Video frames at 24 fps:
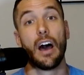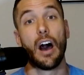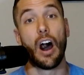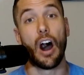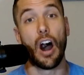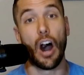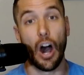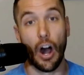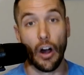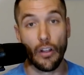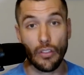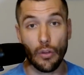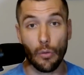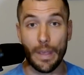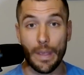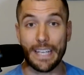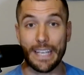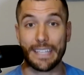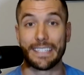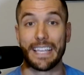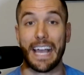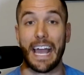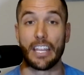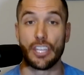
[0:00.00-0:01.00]
on the weak
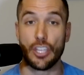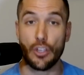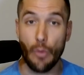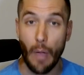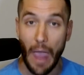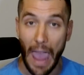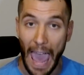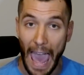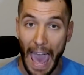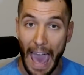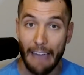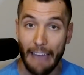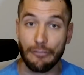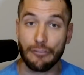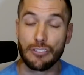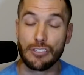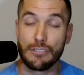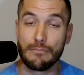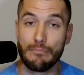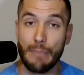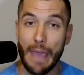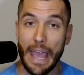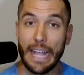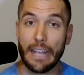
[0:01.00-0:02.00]
side. You have to
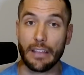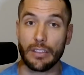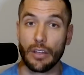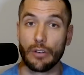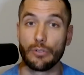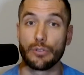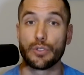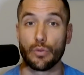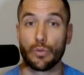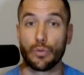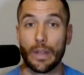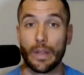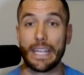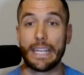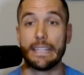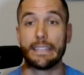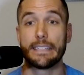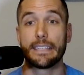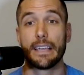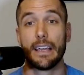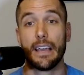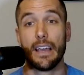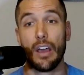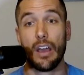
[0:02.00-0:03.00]
make those
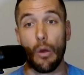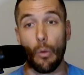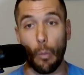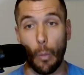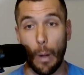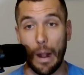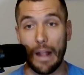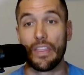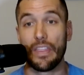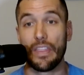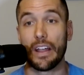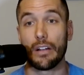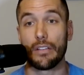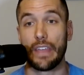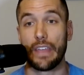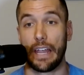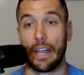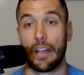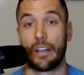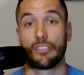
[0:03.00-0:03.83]
reads when they're there,